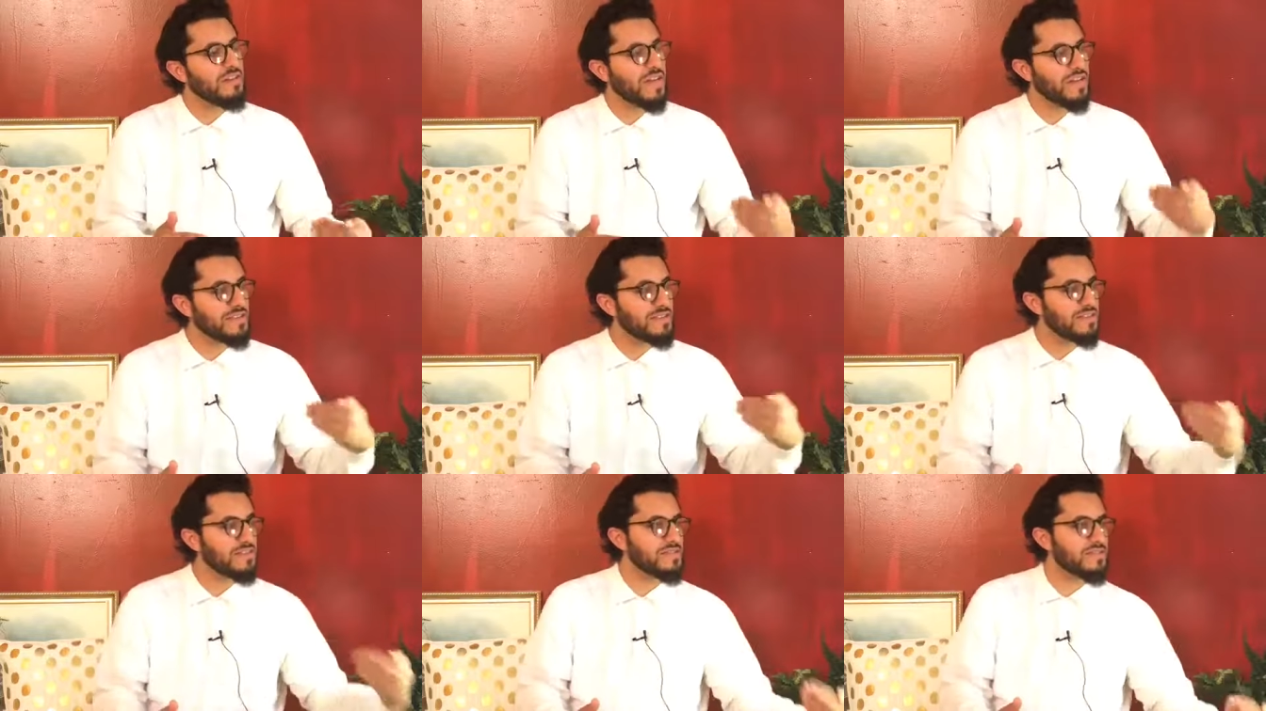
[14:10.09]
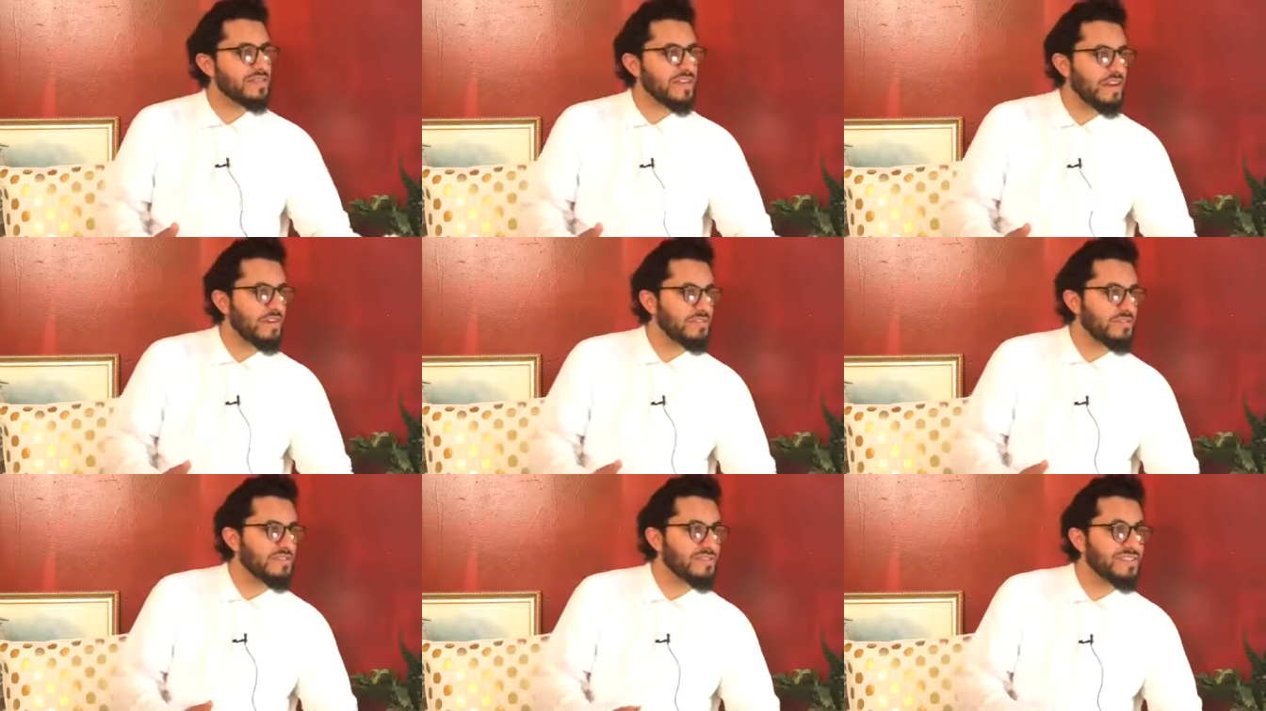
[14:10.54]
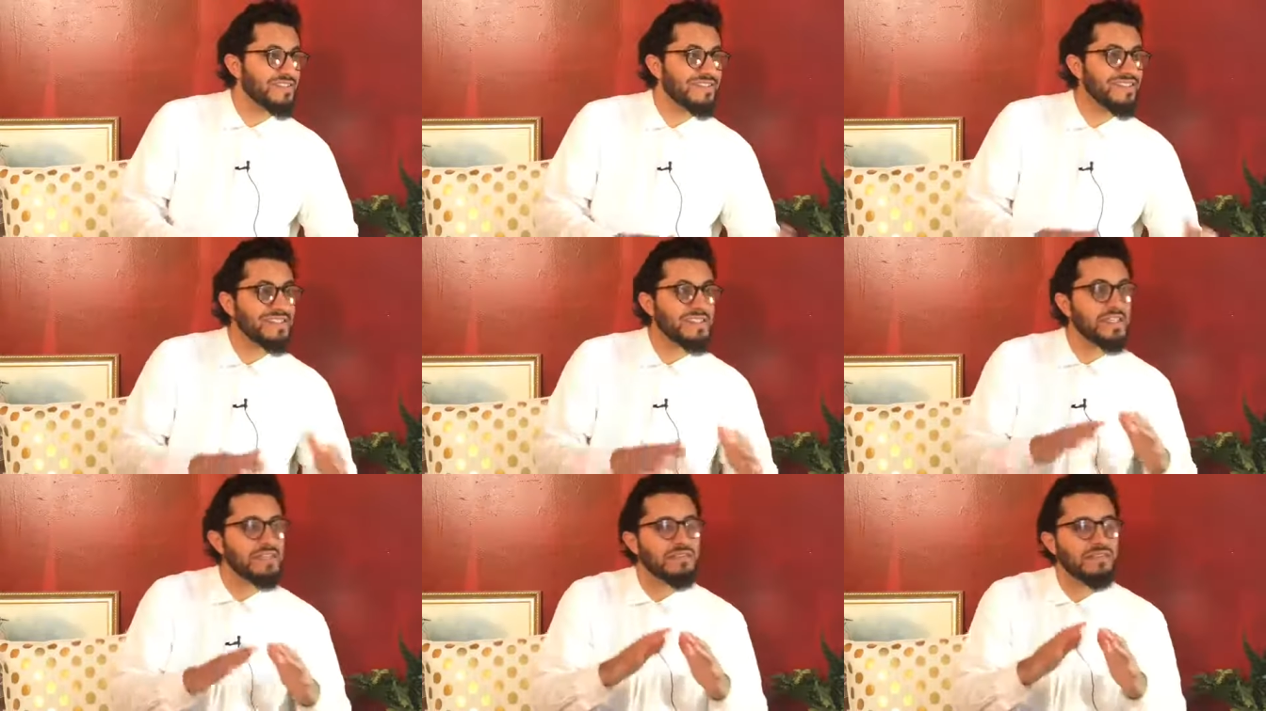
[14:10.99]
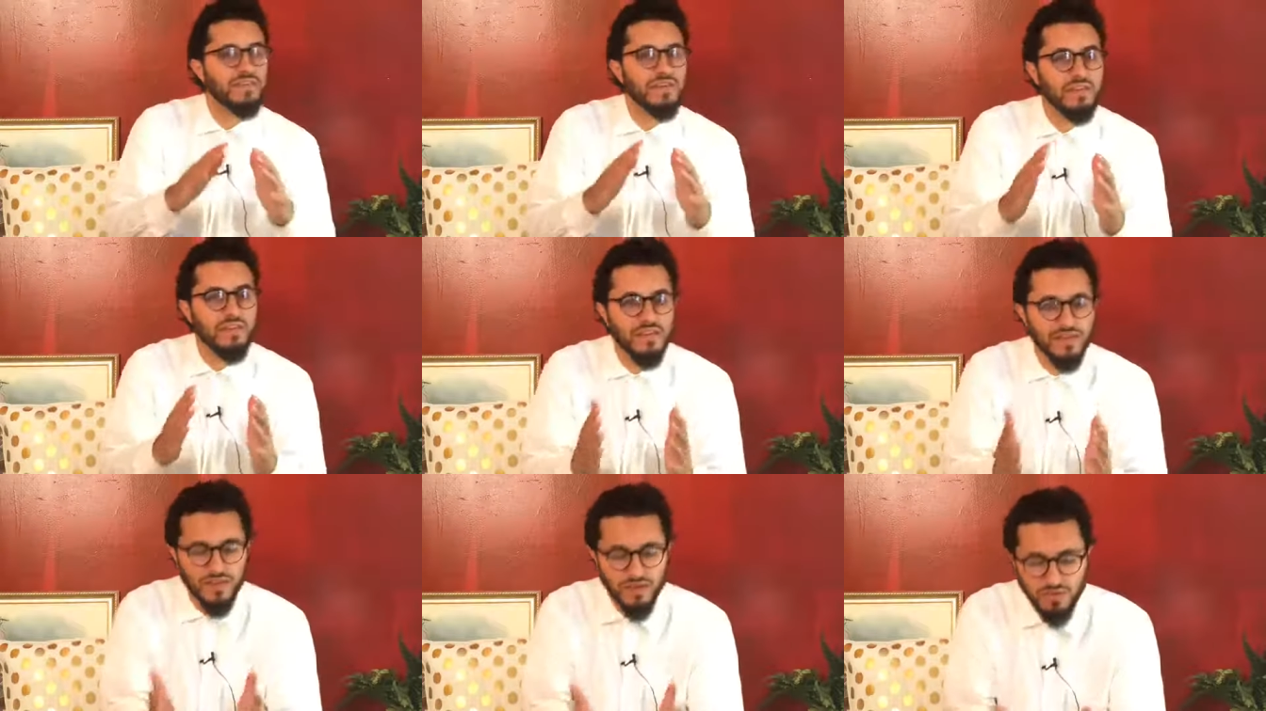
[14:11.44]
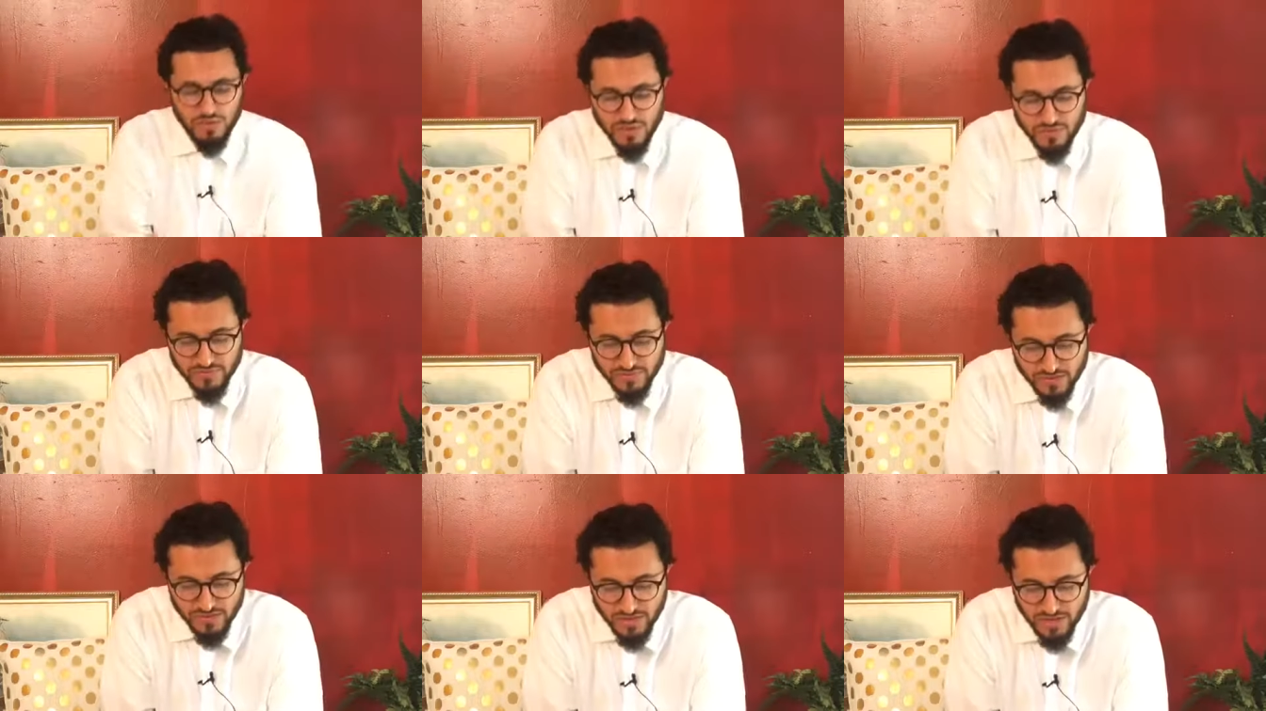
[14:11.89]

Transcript: that's his characteristic. The siddiq, however,